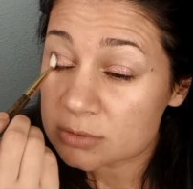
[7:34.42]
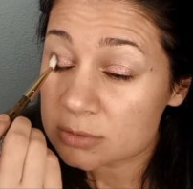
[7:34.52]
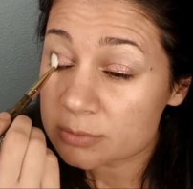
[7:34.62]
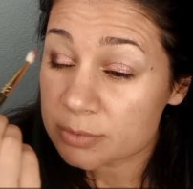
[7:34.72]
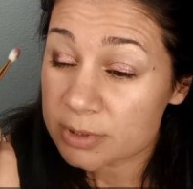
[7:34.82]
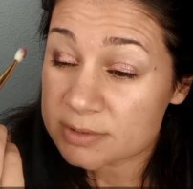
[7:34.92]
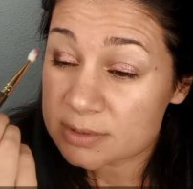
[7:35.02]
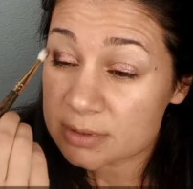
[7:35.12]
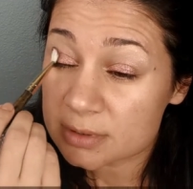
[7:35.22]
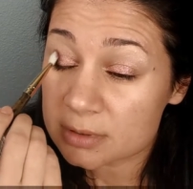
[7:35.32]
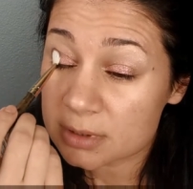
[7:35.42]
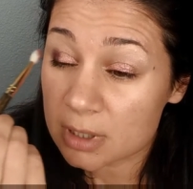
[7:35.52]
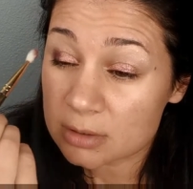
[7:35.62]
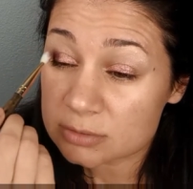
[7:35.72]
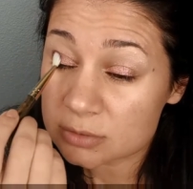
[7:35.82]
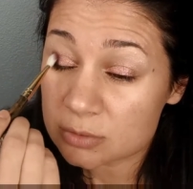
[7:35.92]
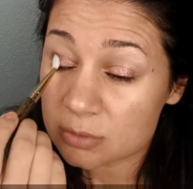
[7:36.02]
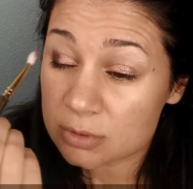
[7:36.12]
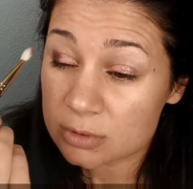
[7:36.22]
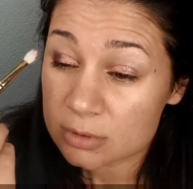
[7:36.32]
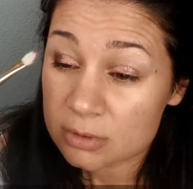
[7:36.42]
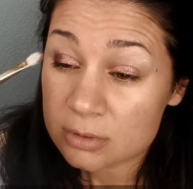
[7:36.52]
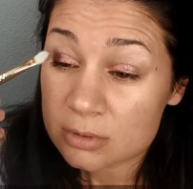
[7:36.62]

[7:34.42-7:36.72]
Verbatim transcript: just going to press it in the outer corner.